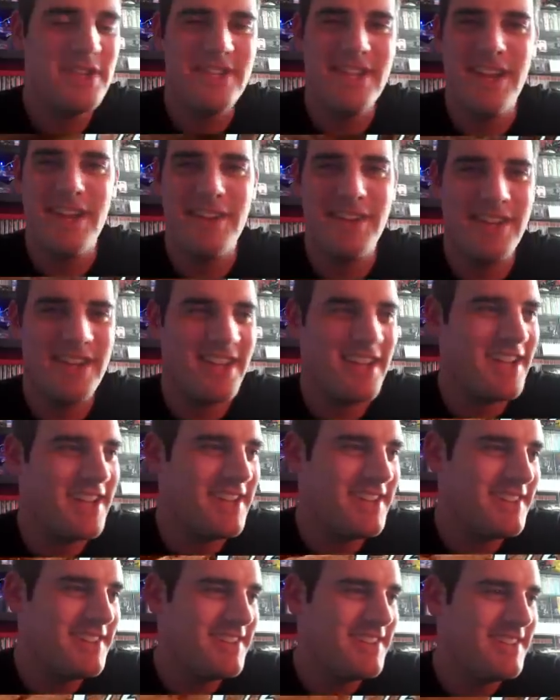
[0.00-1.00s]
down a gear,
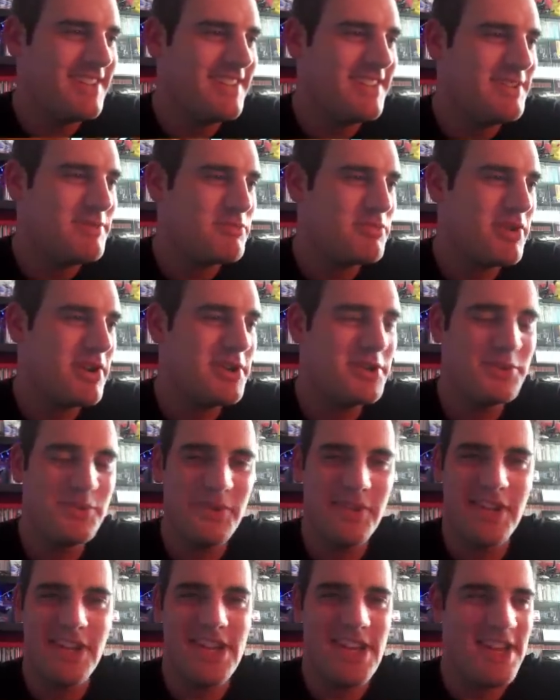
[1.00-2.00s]
braked with
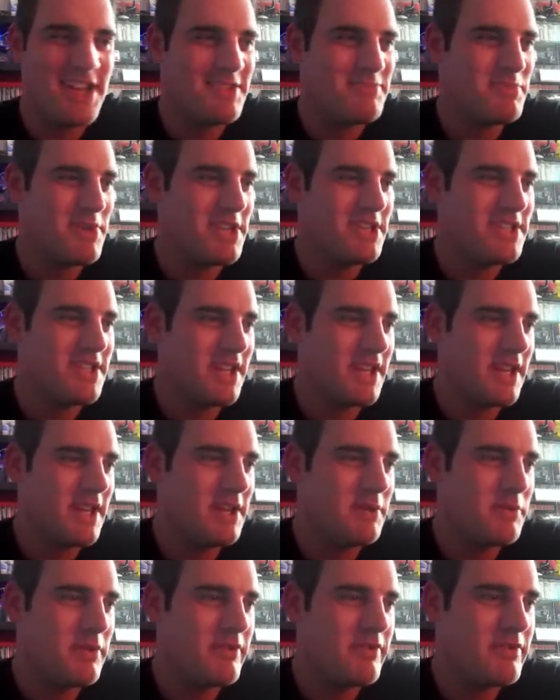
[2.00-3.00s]
the gears basically,
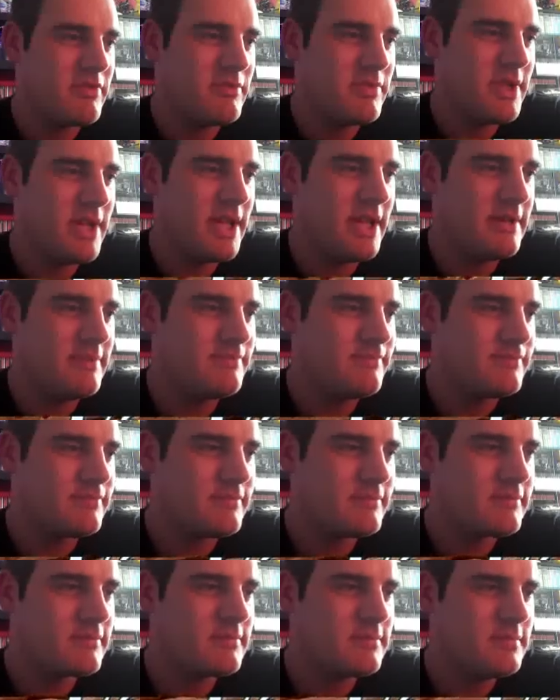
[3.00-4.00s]
and went from there.
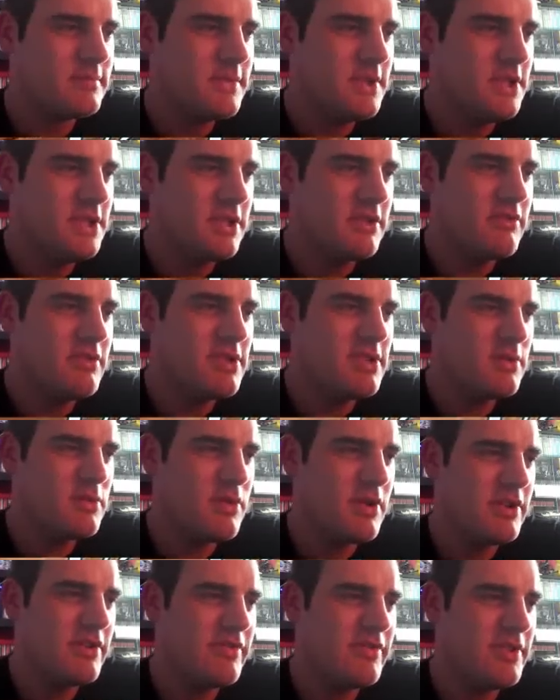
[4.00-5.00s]
There isn't
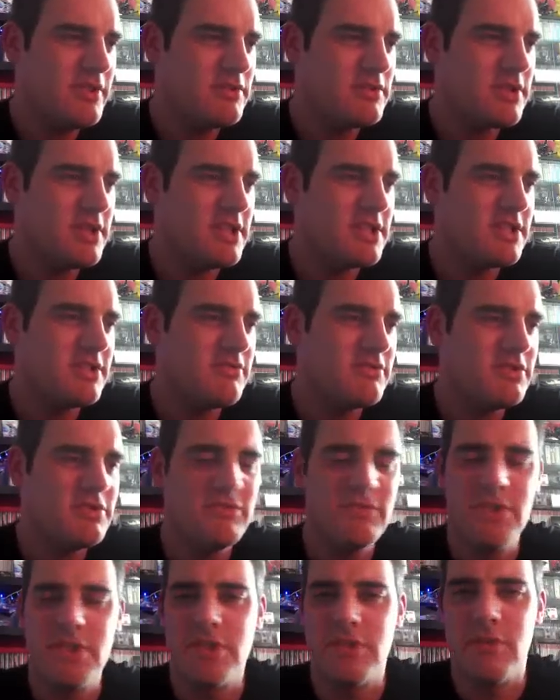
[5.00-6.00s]
quite the feel to this
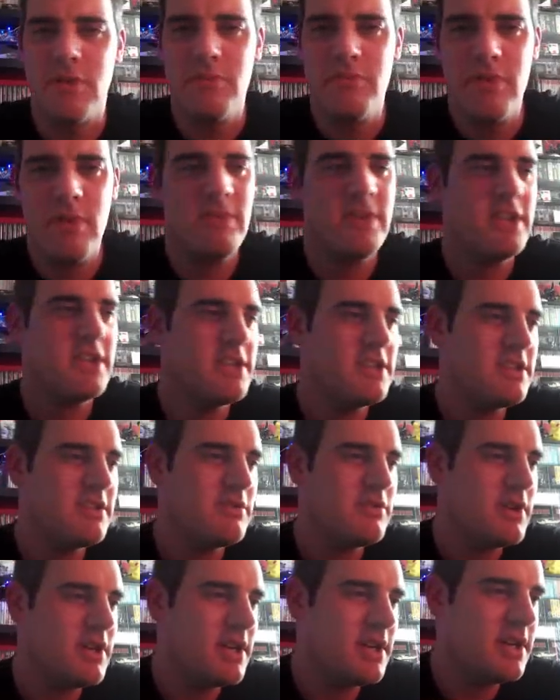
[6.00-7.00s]
original. I'm probably going to
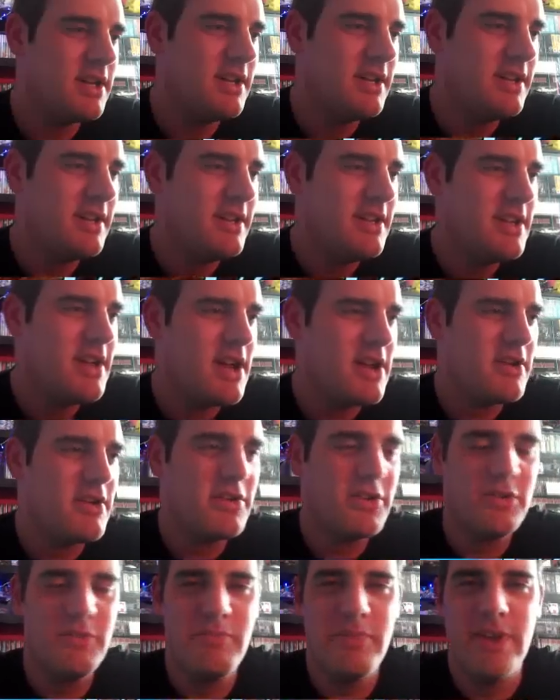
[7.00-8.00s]
do and I
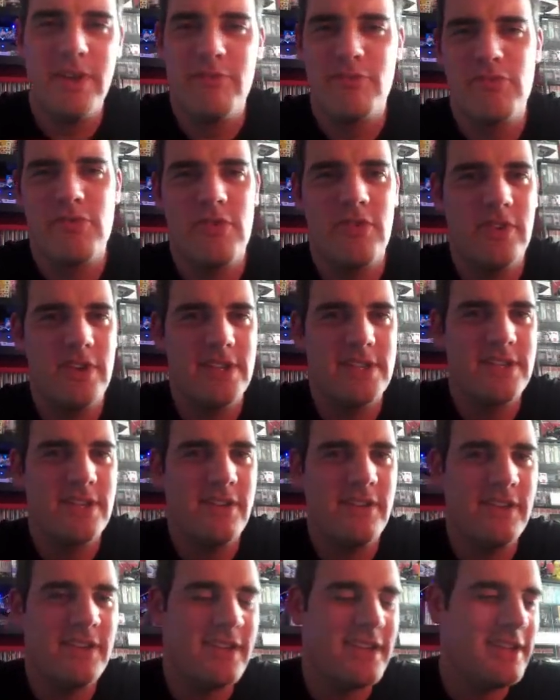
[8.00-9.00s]
could be wrong
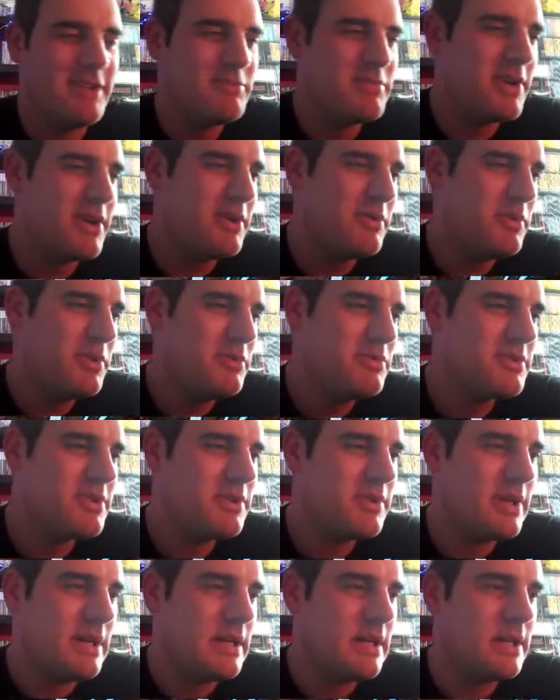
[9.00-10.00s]
entirely, but I will
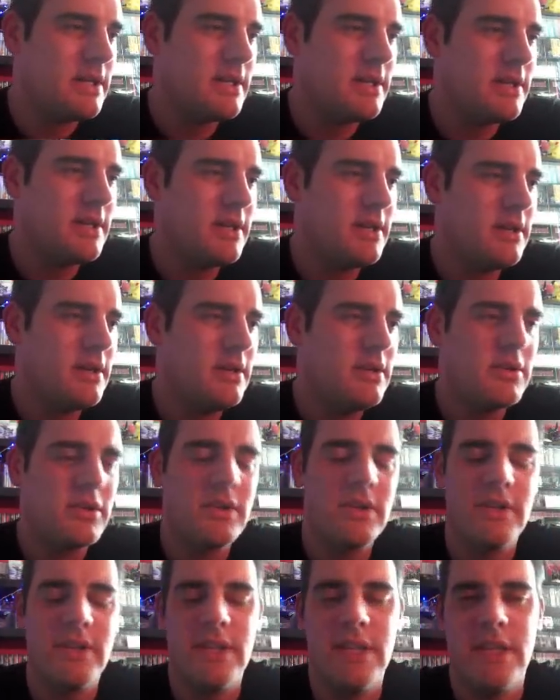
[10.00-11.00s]
do a
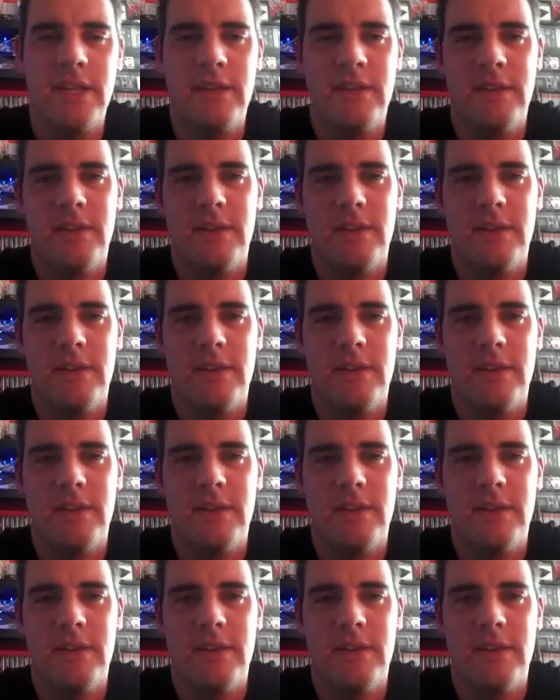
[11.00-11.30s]
look at the